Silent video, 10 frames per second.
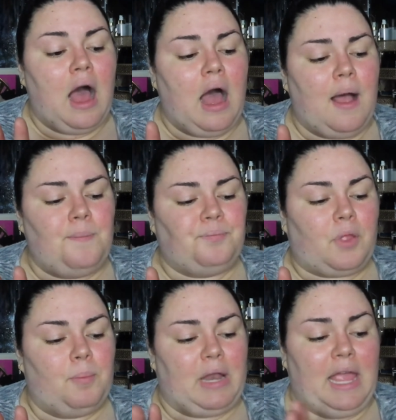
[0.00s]
But I
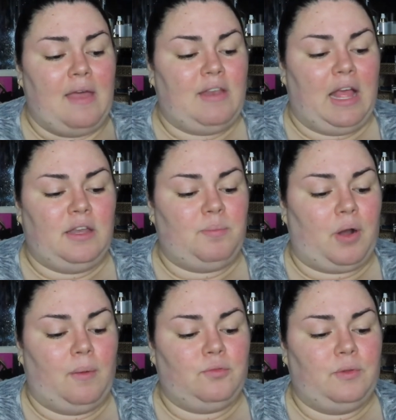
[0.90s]
haven't had any
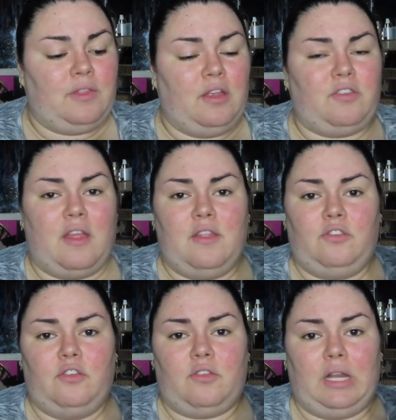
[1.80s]
problems with this, and
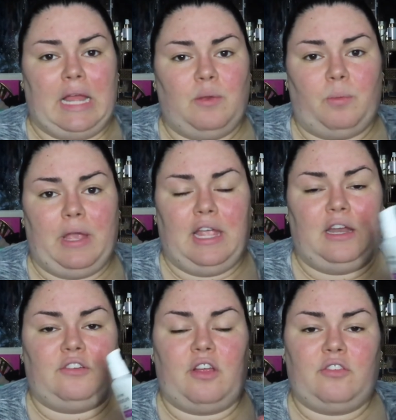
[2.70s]
this is lightweight.
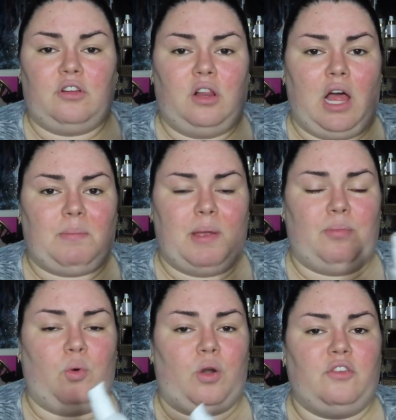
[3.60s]
It doesn't clog my
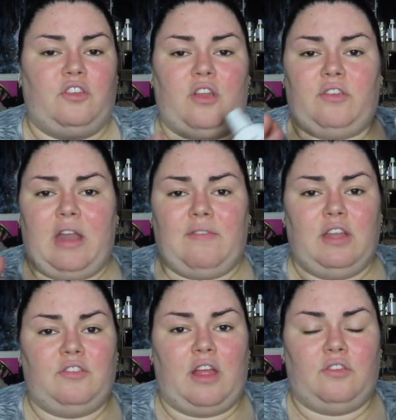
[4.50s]
pores. It doesn't have an
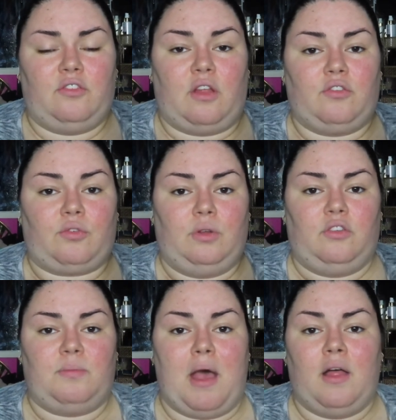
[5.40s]
intense
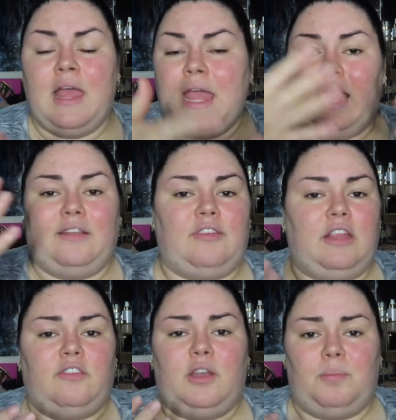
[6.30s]
sunscreen smell. It's
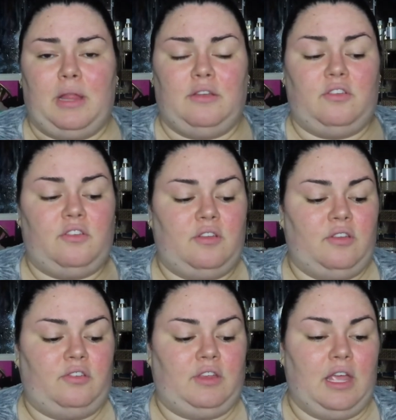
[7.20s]
easy to blend into
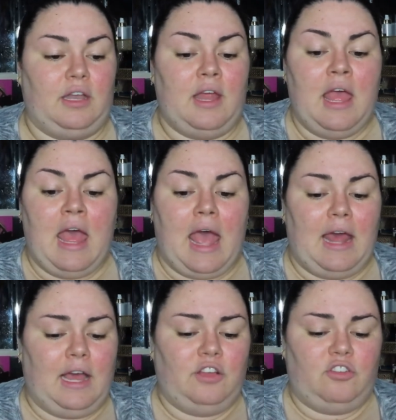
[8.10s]
the skin.
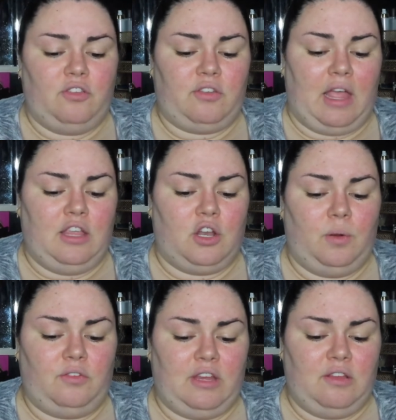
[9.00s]
And I just, you know,
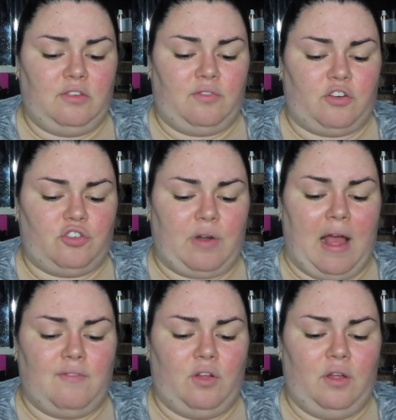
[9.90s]
it's easy for
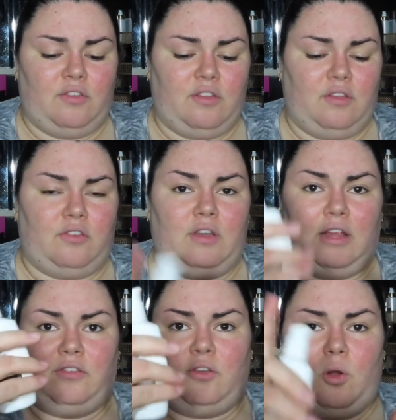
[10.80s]
travel. It's in this
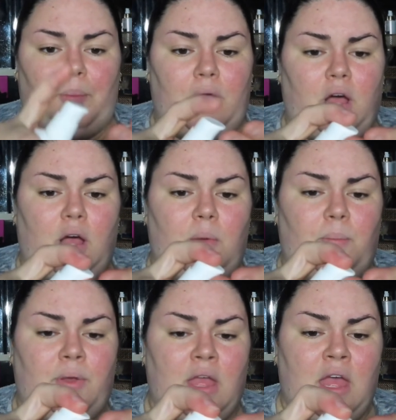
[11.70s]
nice little
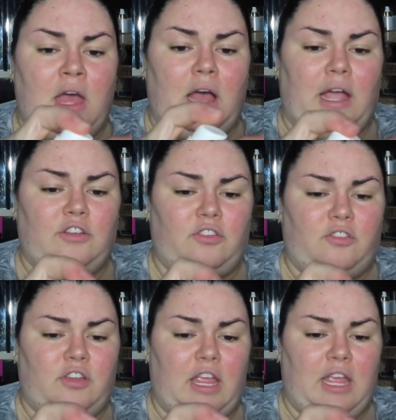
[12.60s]
pump. I
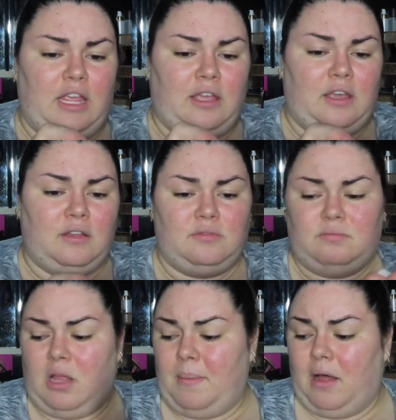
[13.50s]
just take
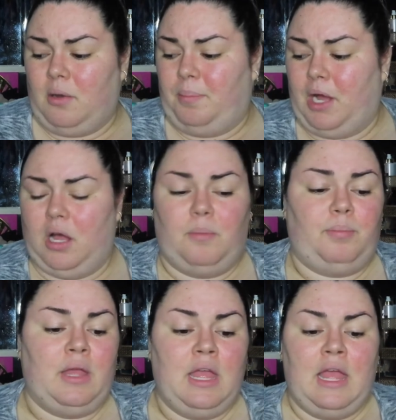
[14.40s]
about a
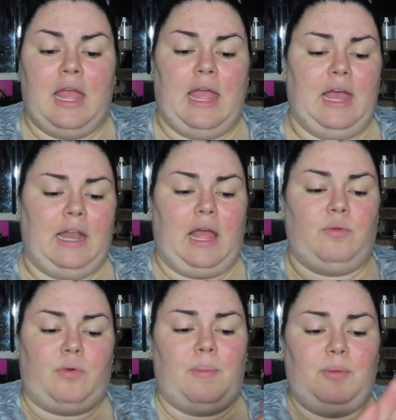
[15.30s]
pump and I
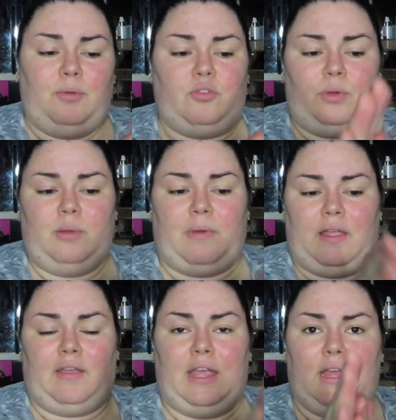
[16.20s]
rub it between
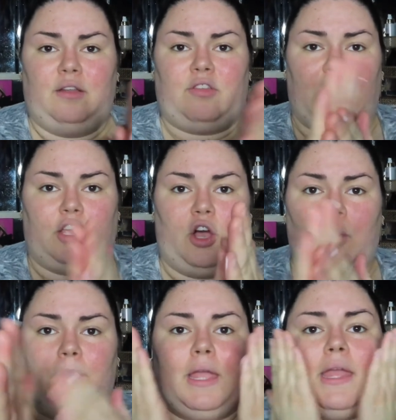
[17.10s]
my hands and I
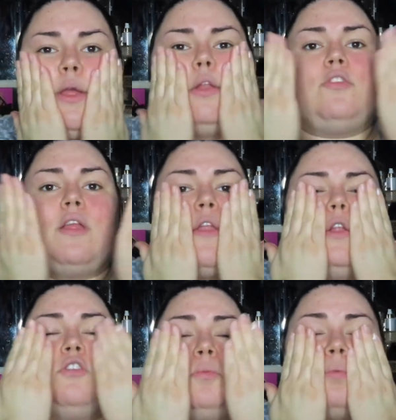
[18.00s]
coat my hands and then
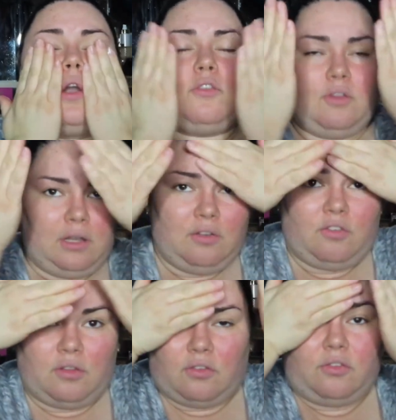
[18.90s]
I just press it
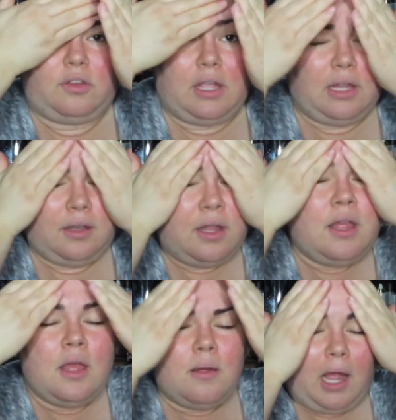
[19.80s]
into the skin.
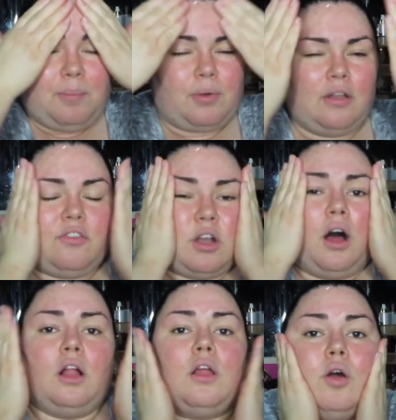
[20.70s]
I press it
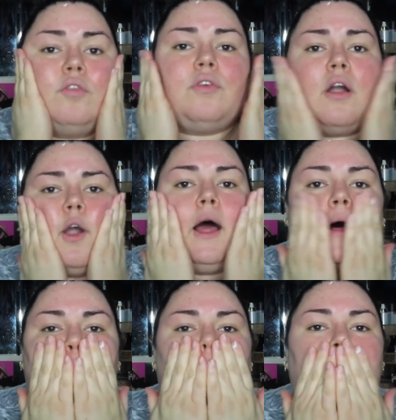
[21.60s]
all over.
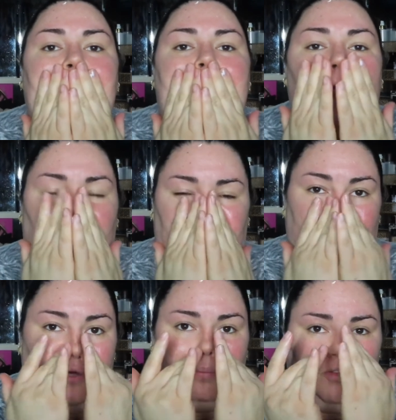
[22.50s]
I'll put it on the
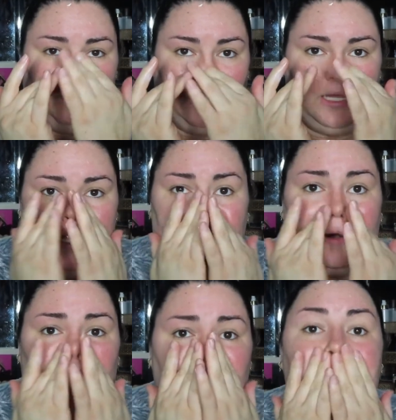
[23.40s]
tips of my
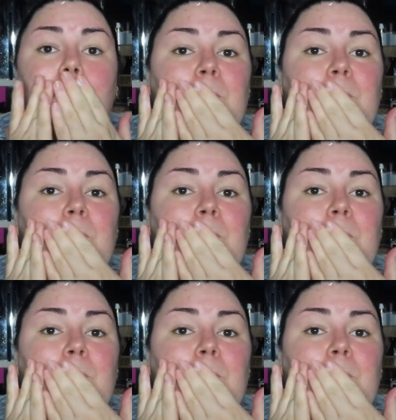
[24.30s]
ears,